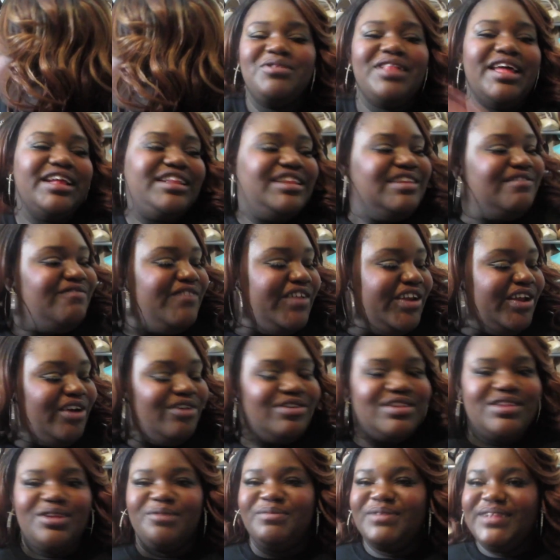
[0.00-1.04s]
If you like this
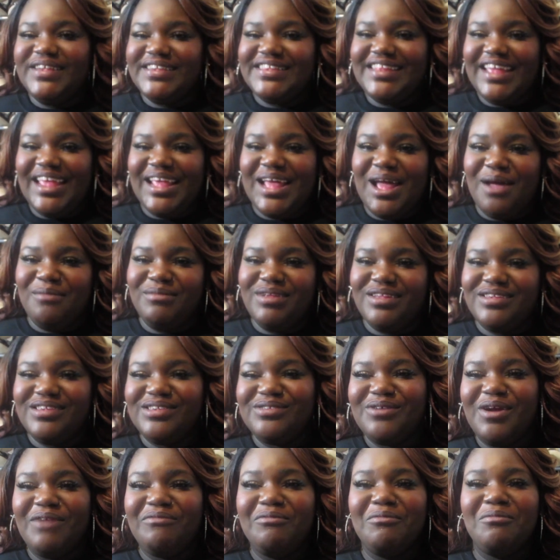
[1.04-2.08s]
video, so please like, comment, and
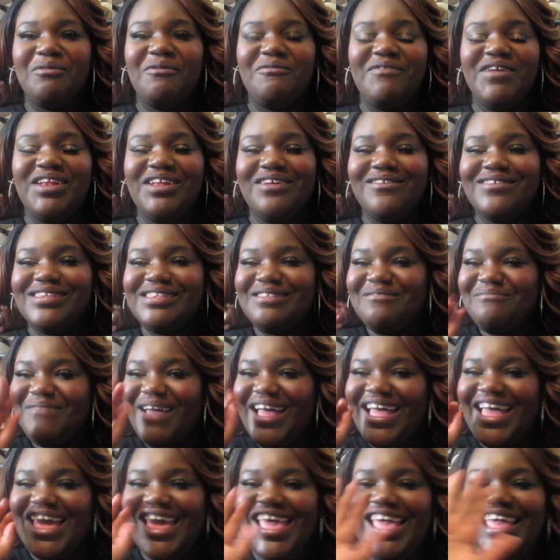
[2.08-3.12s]
subscribe for more videos.
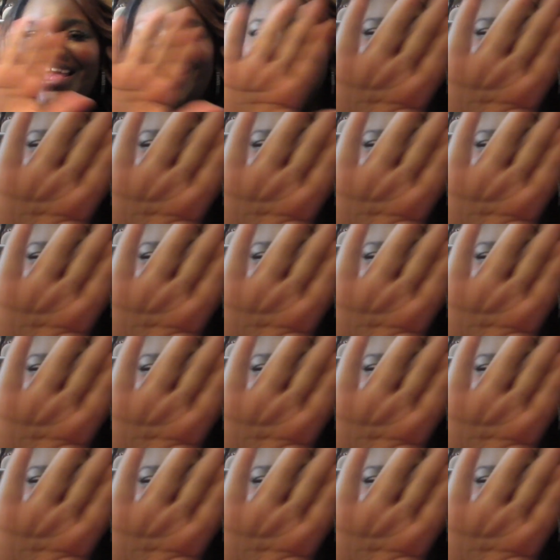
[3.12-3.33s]
Bye.